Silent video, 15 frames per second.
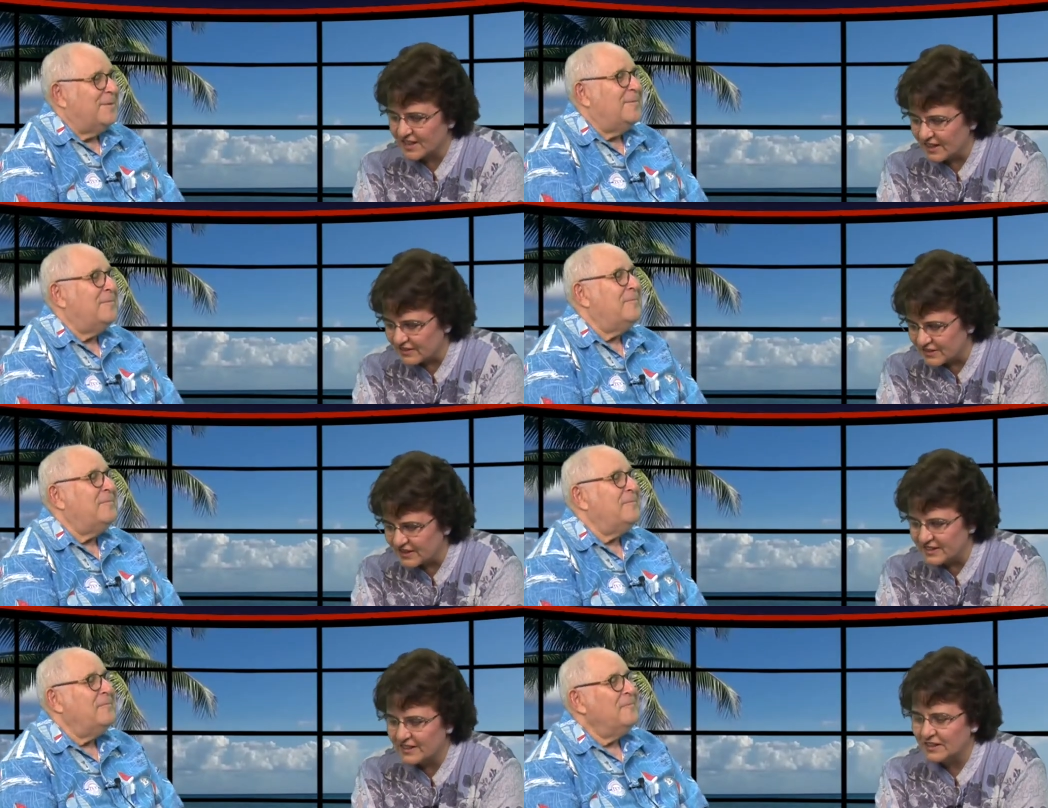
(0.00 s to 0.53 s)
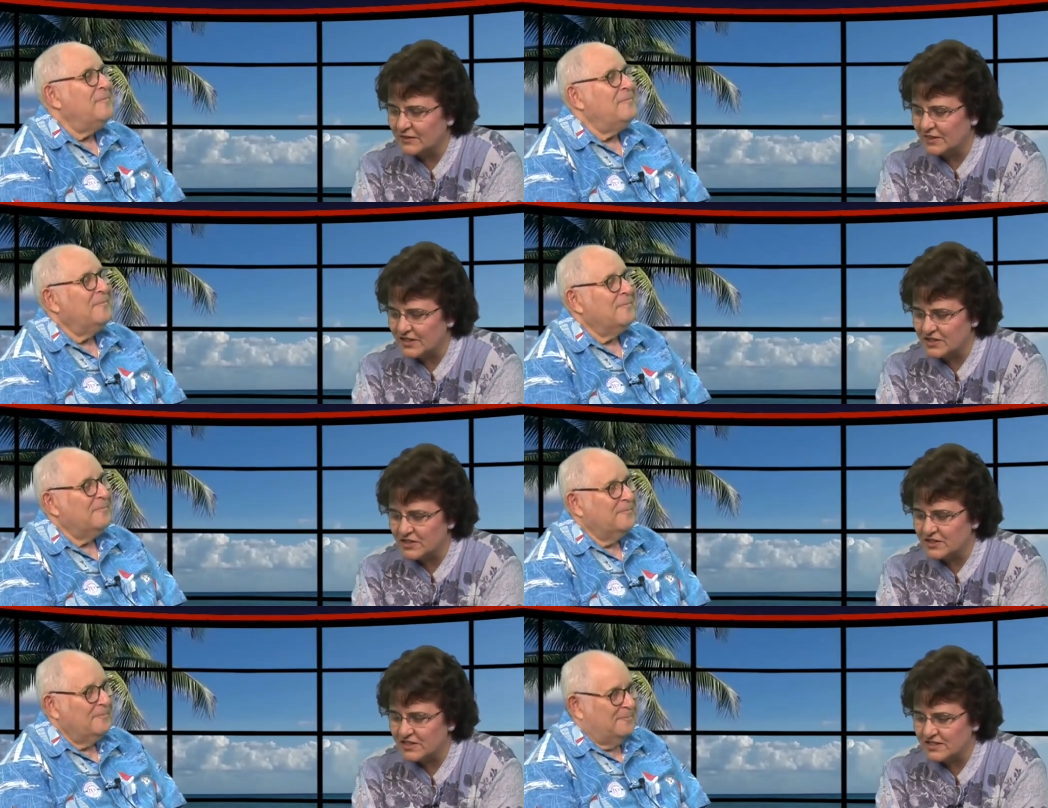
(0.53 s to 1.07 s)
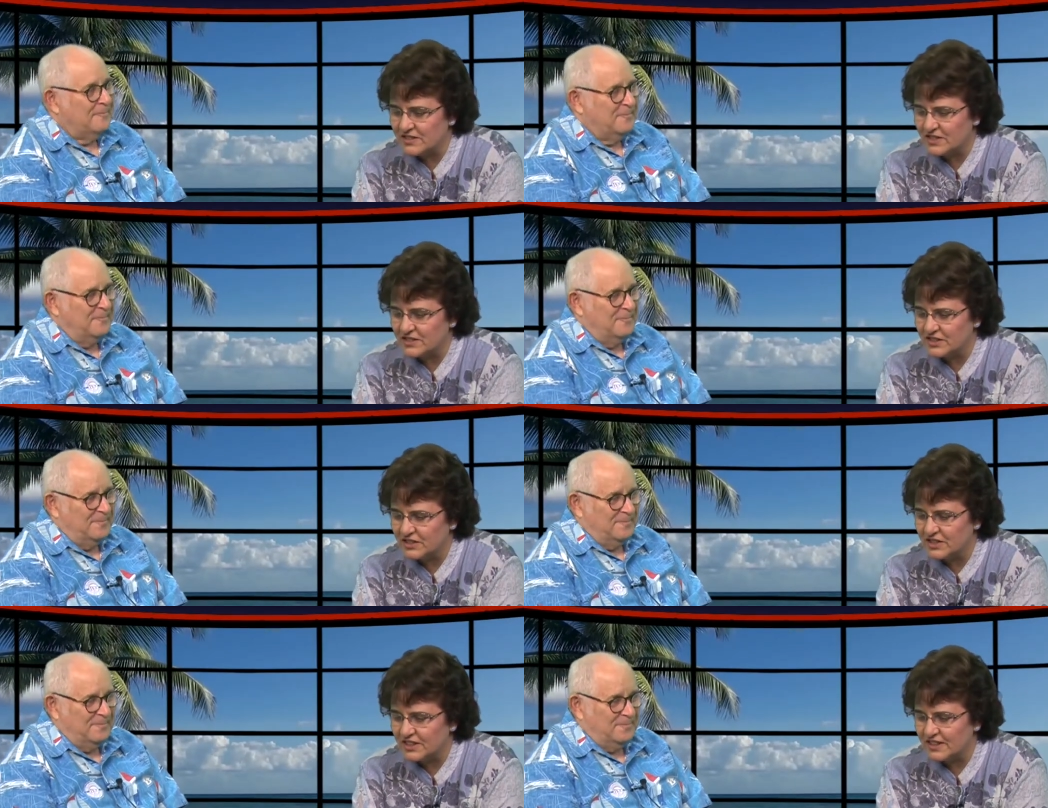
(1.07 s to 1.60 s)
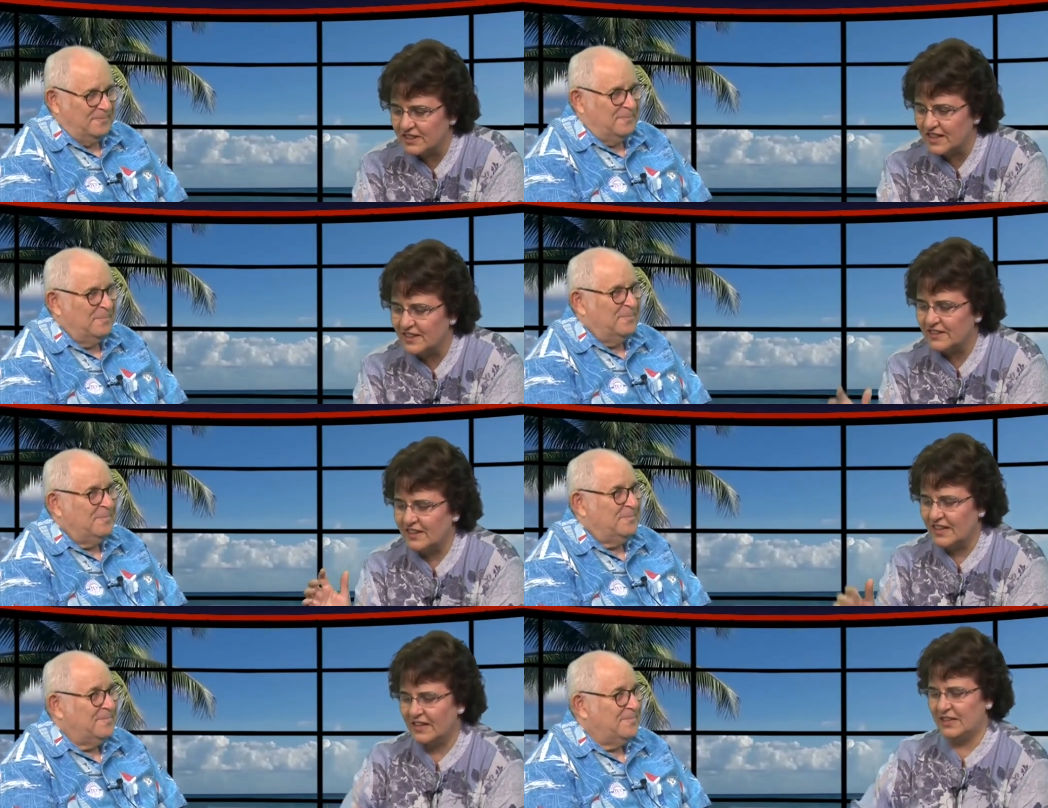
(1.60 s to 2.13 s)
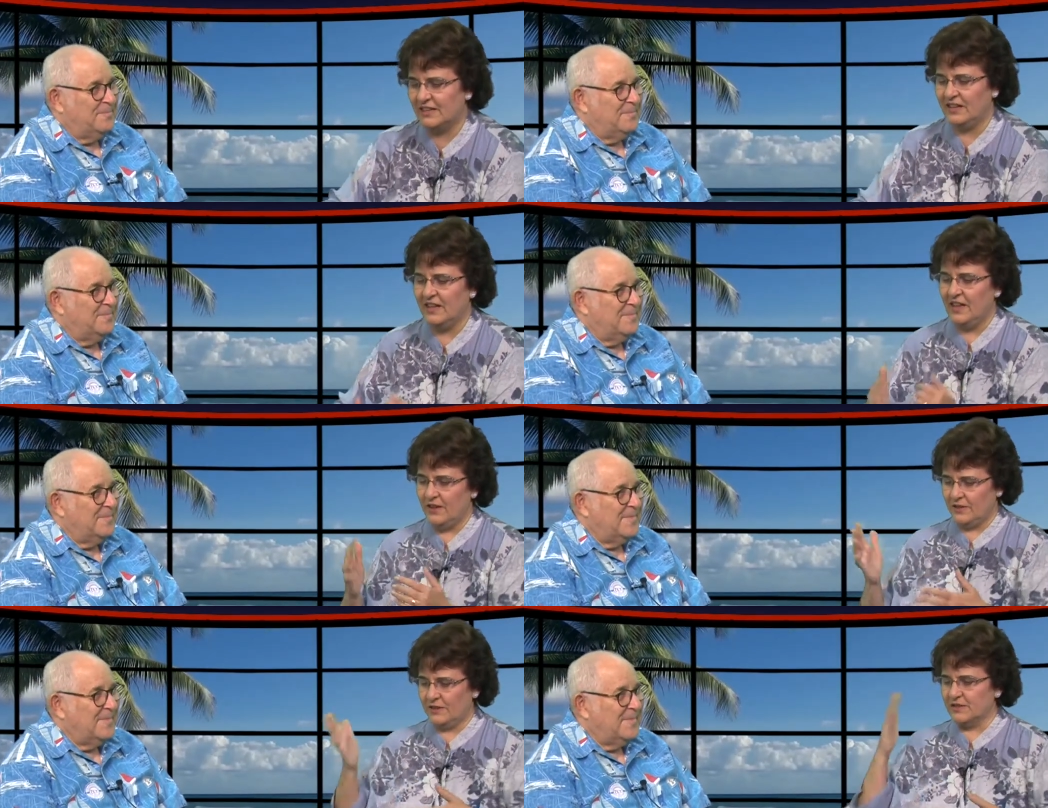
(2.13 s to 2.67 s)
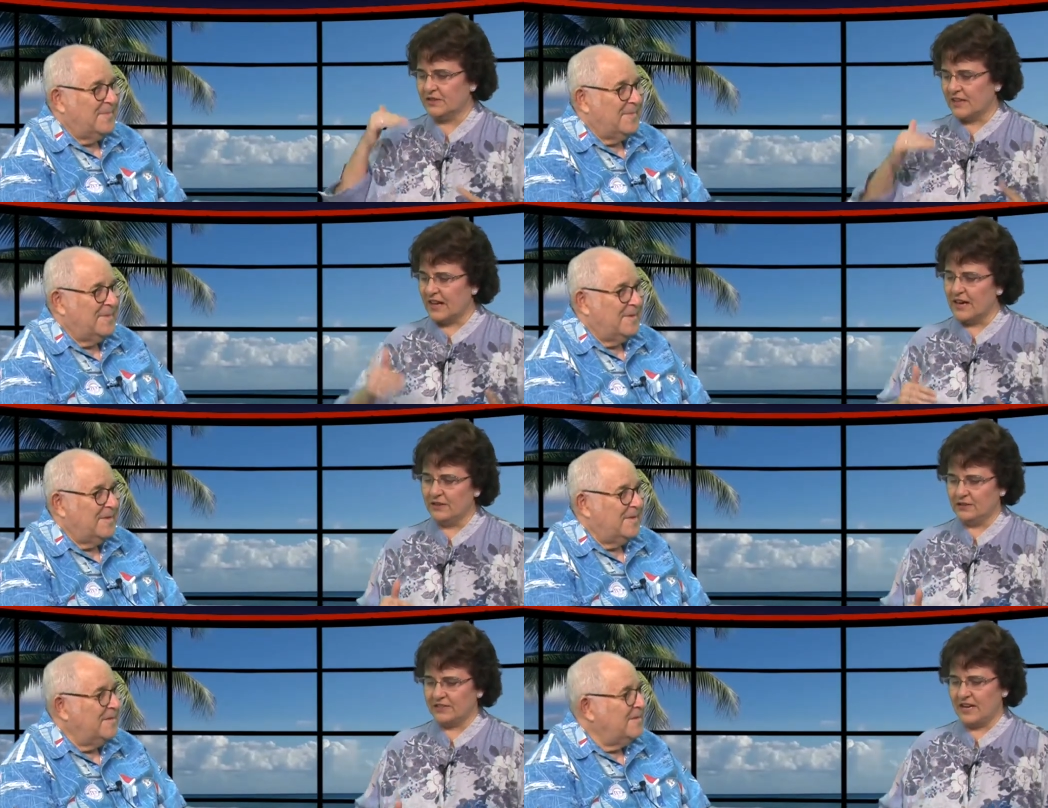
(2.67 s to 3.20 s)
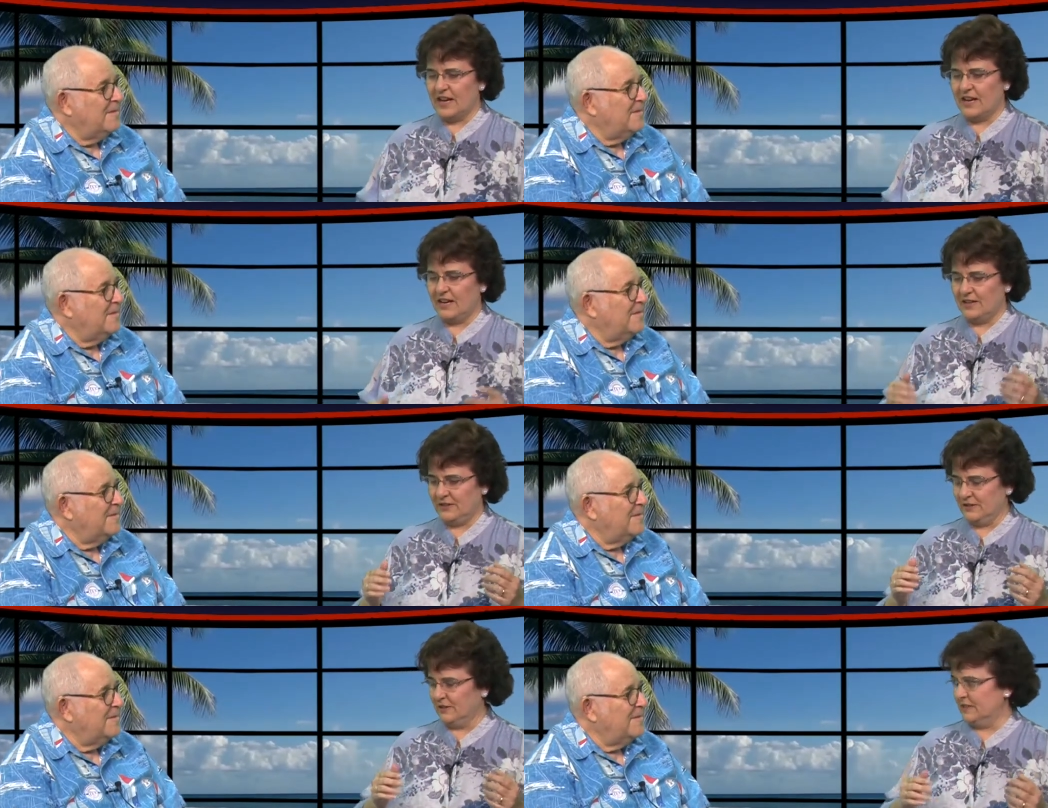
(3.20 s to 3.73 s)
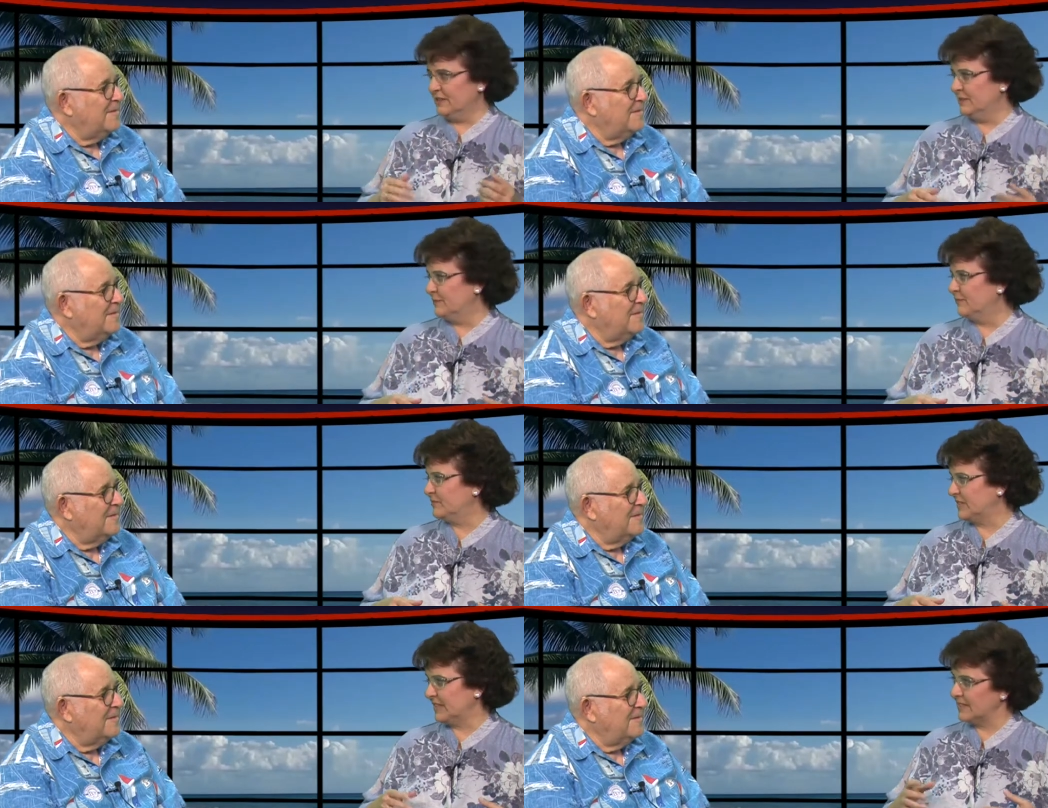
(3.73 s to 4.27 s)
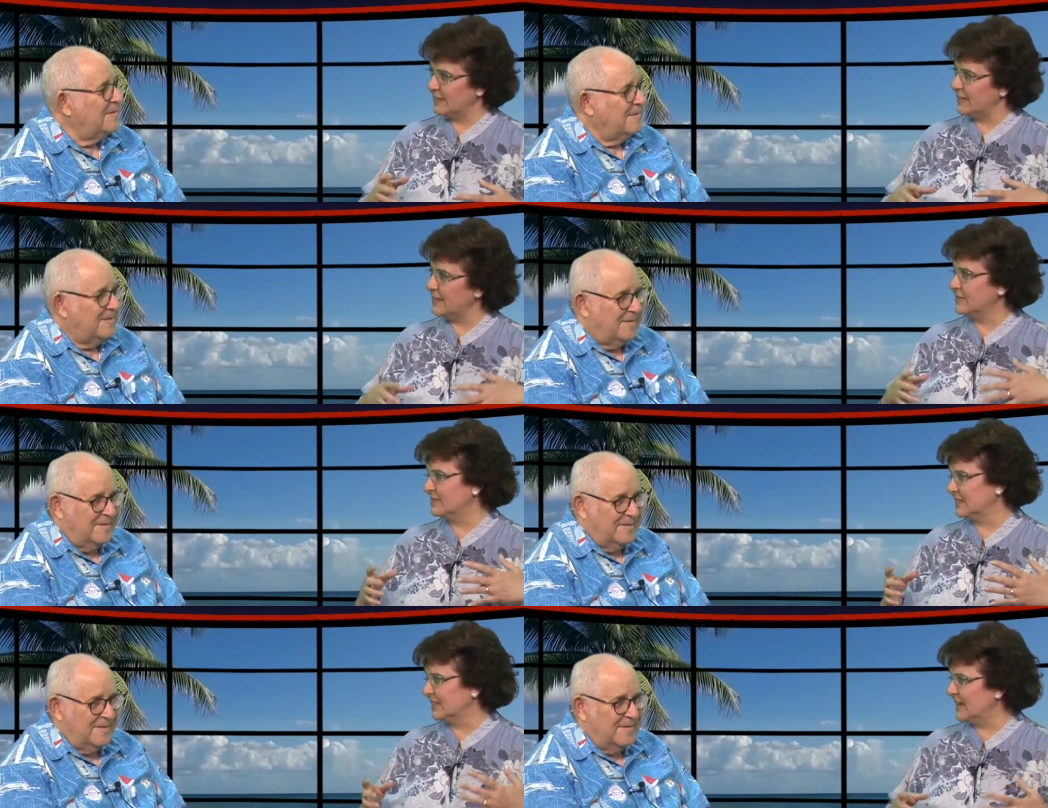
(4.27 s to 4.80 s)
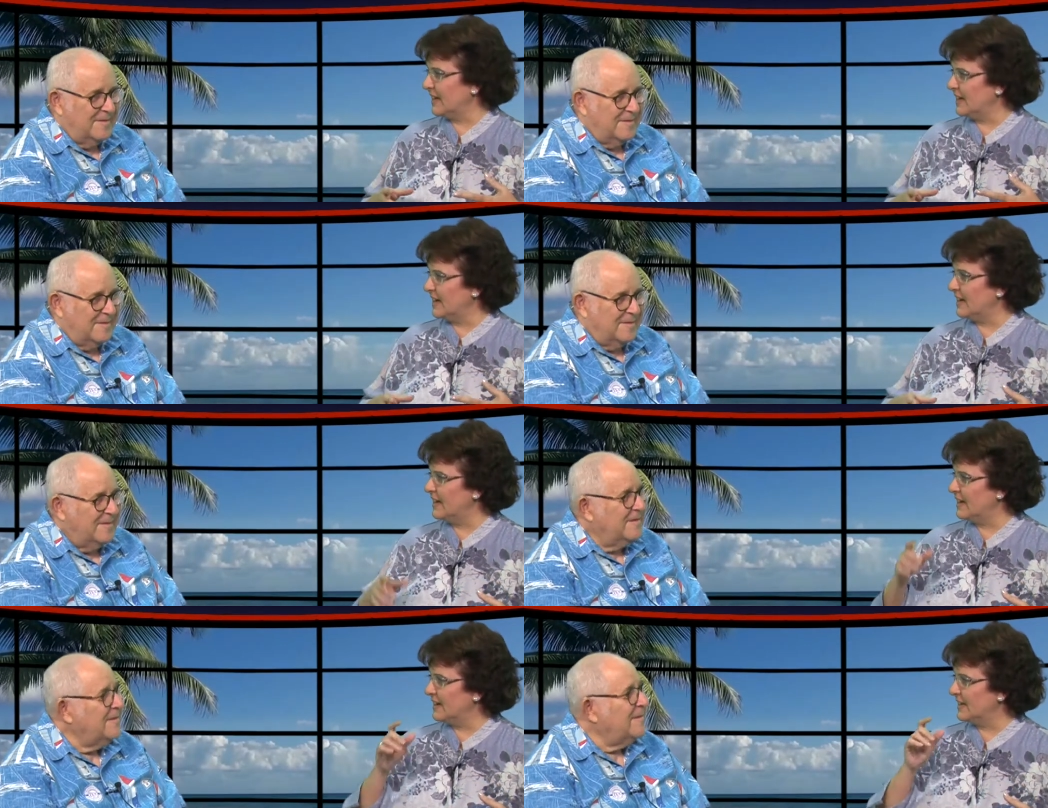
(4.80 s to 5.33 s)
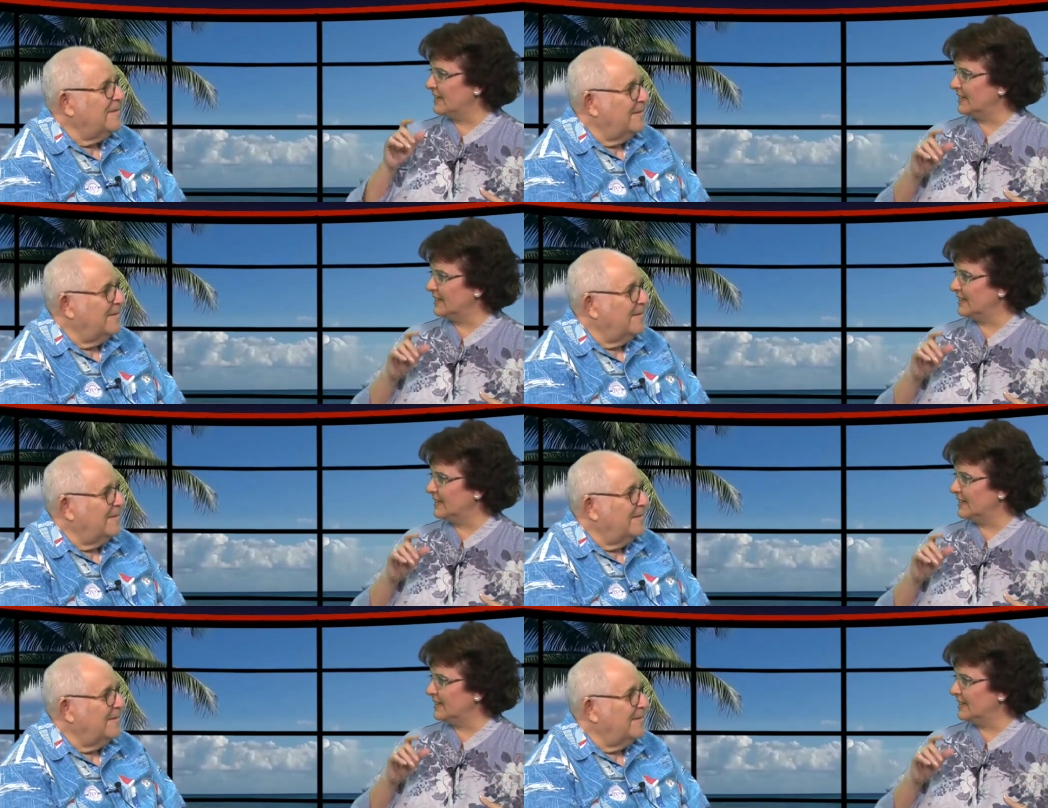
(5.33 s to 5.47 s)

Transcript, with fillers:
Speaker 1: everything, make sure it's all good, and then there's a countdown. Da da da da da.